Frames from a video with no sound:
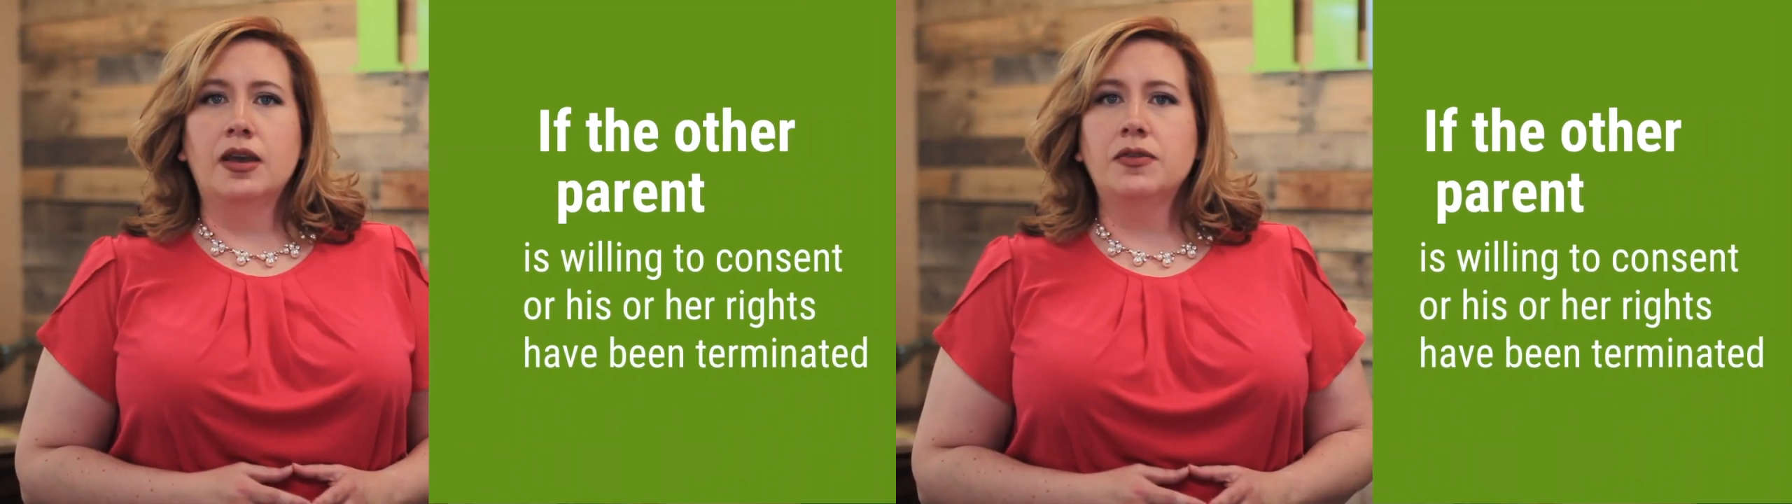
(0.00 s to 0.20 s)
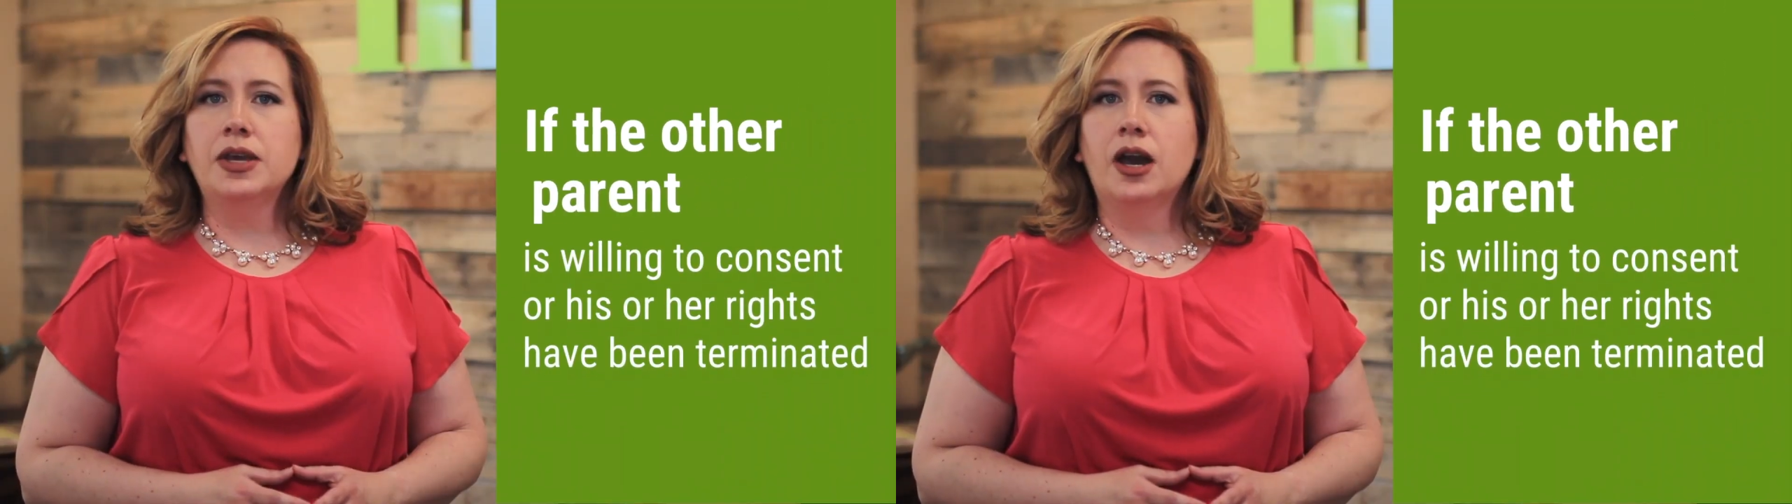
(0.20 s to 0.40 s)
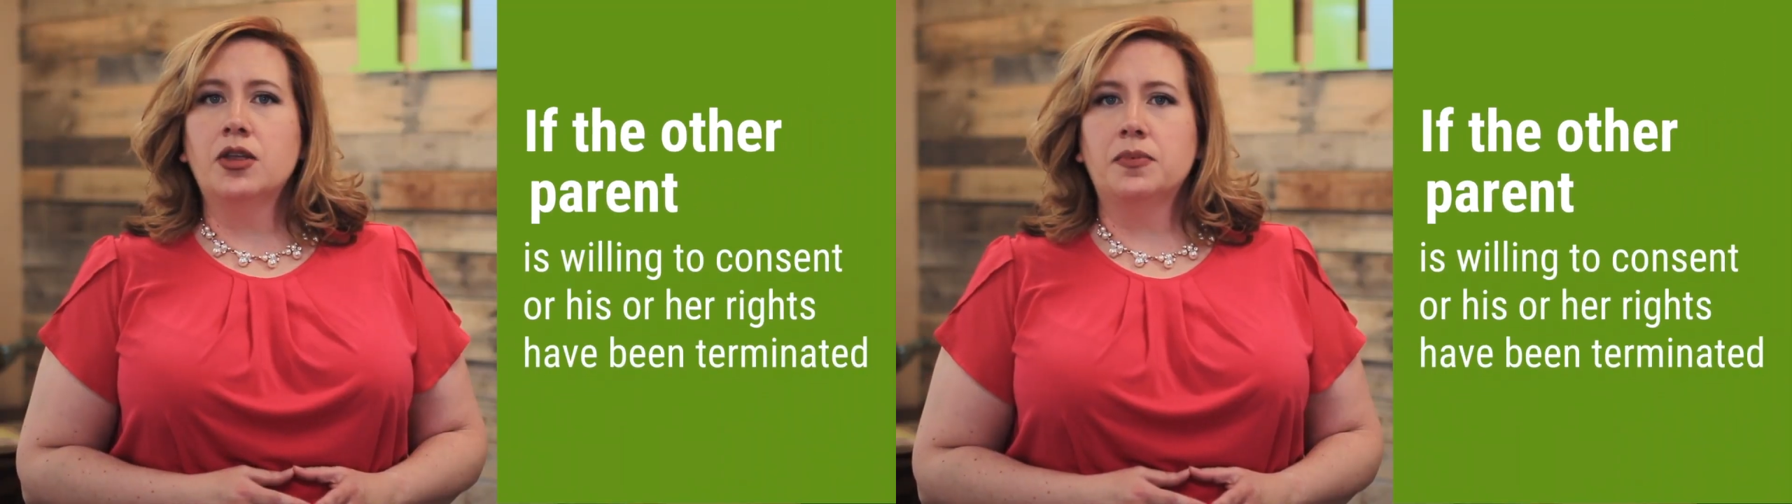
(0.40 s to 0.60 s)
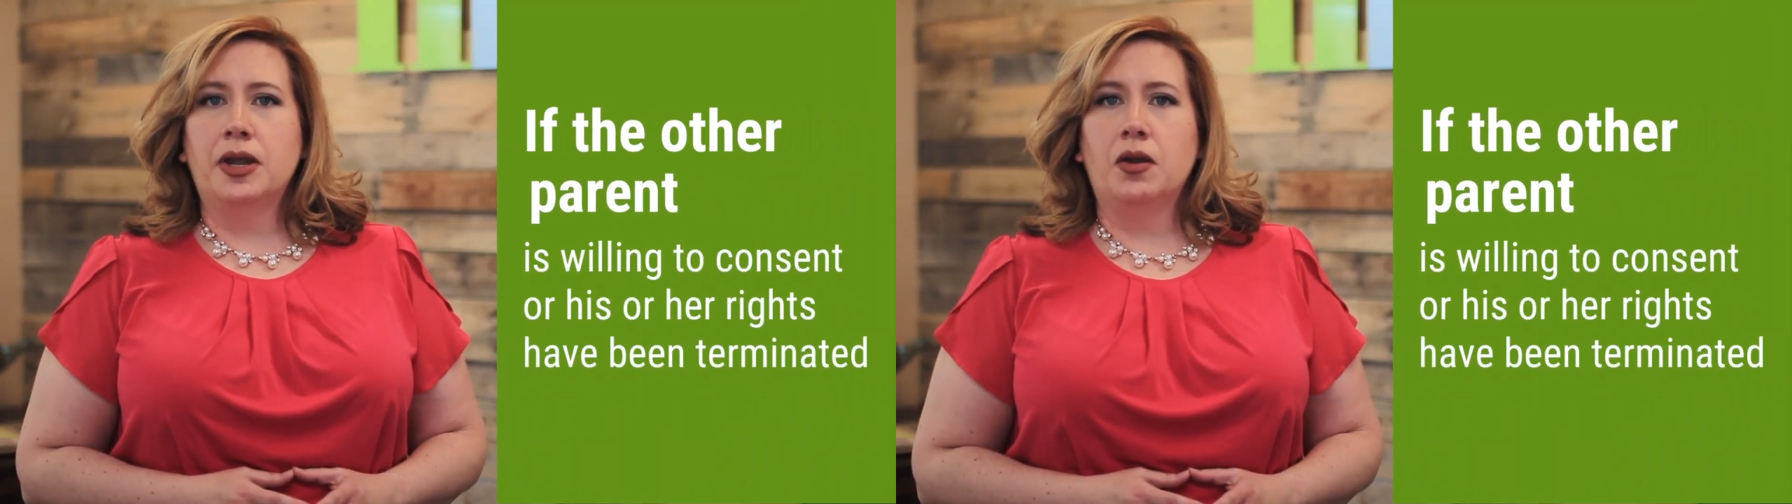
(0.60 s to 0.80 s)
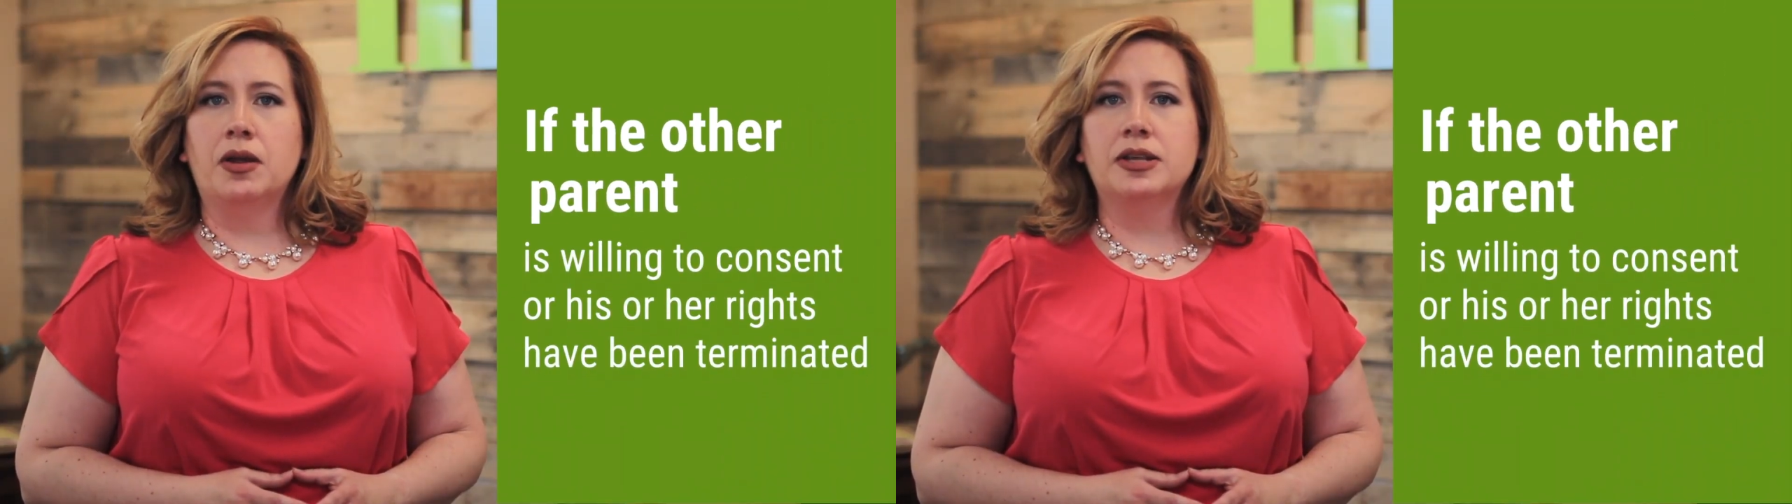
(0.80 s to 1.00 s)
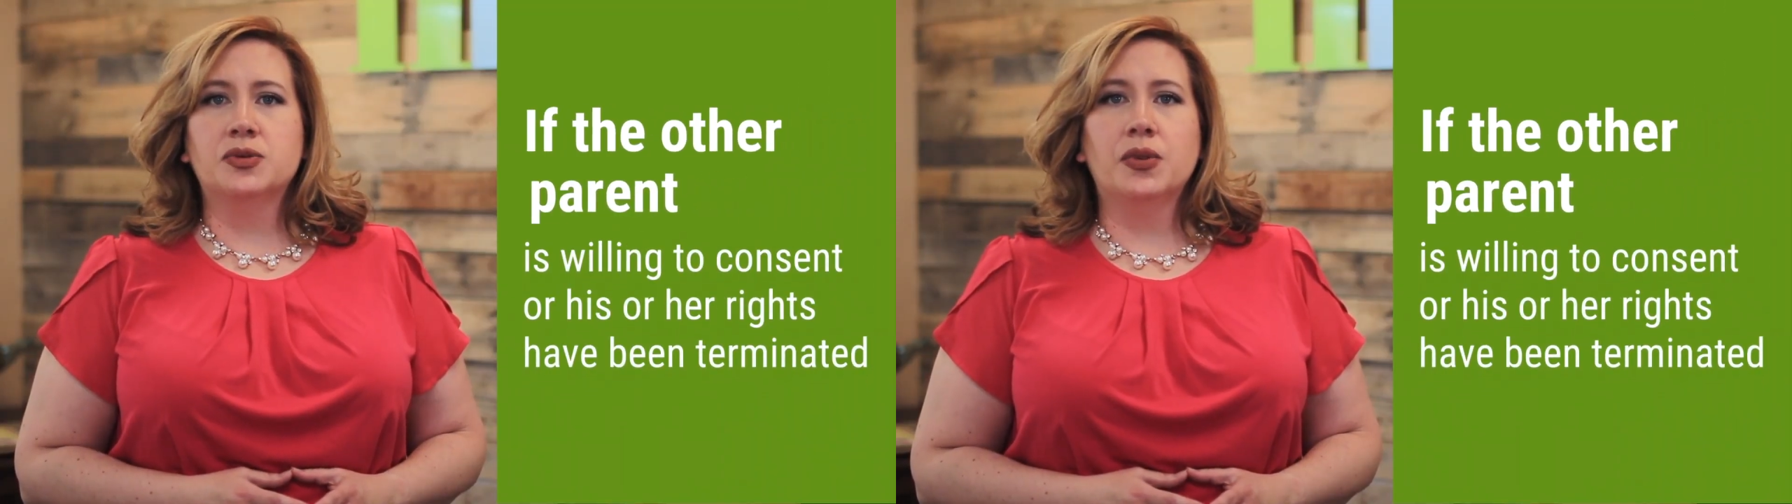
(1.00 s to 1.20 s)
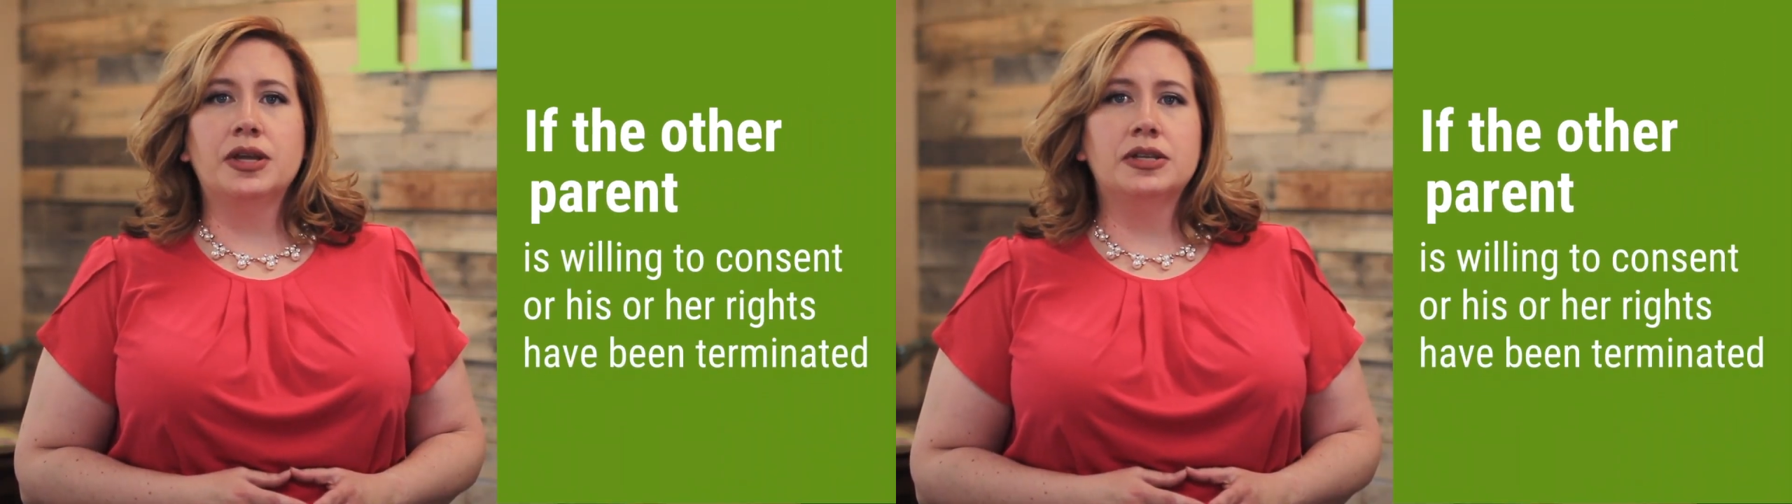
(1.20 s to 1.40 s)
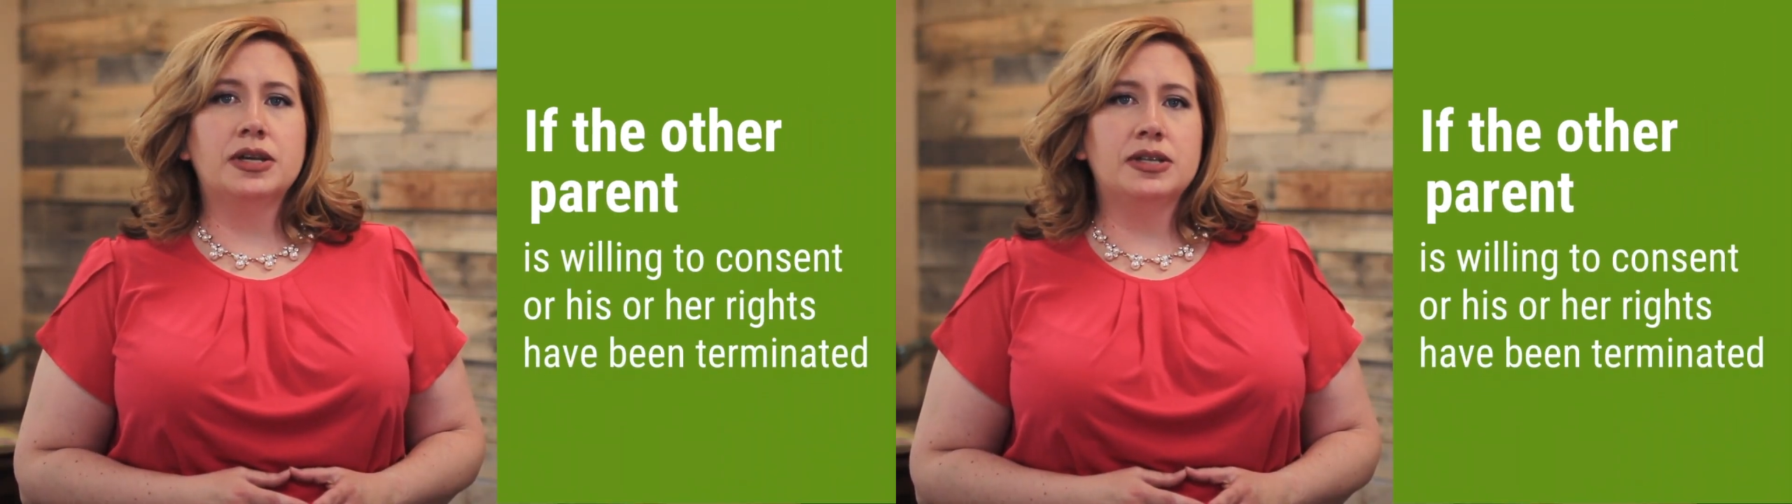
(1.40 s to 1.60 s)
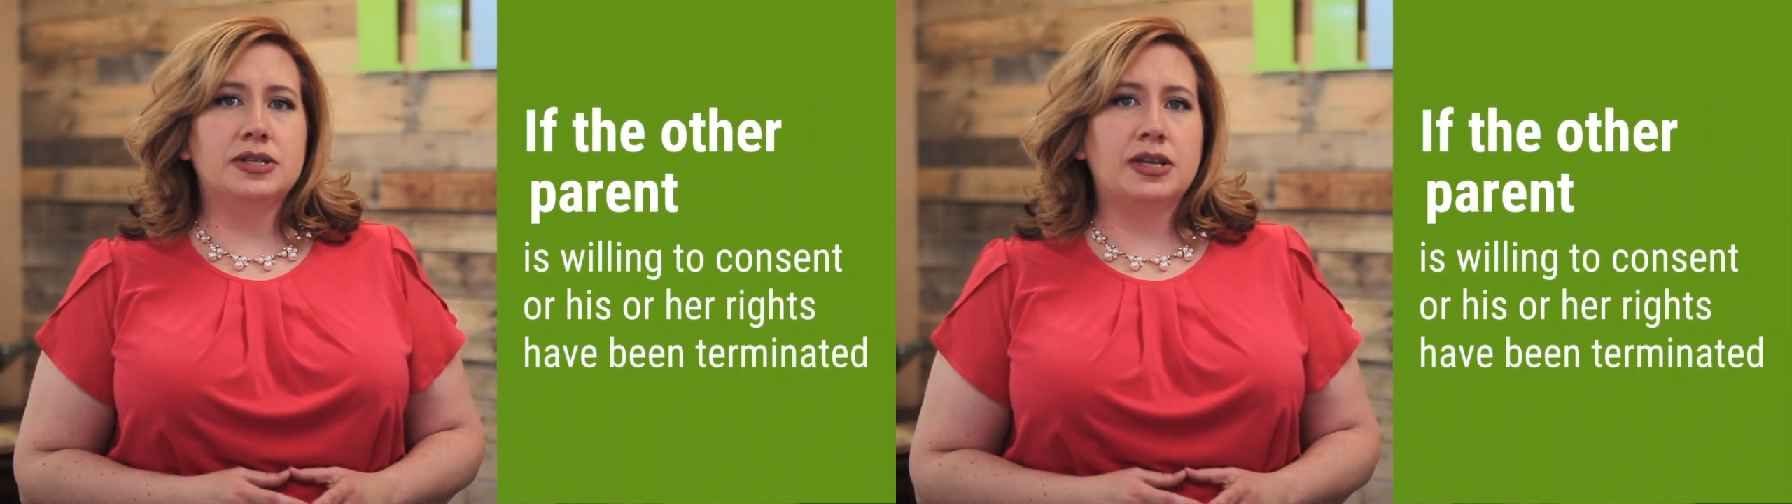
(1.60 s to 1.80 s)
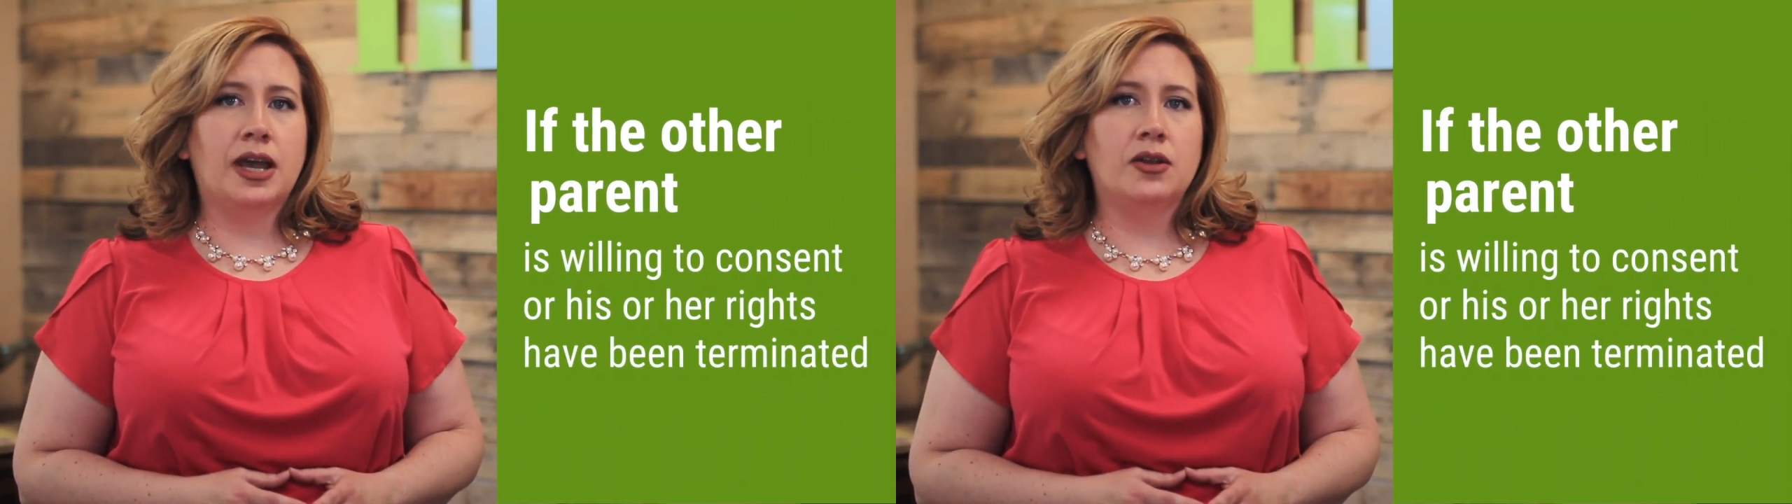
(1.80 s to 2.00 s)
If the other parent is willing to
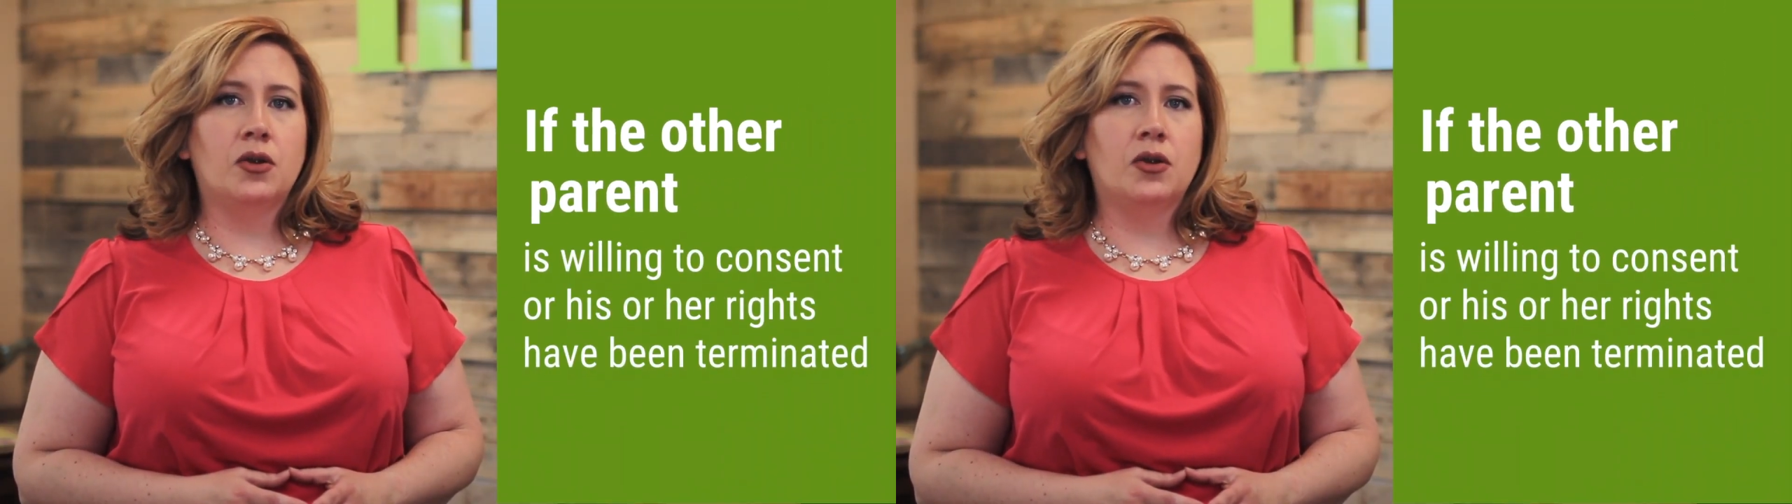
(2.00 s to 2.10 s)
consent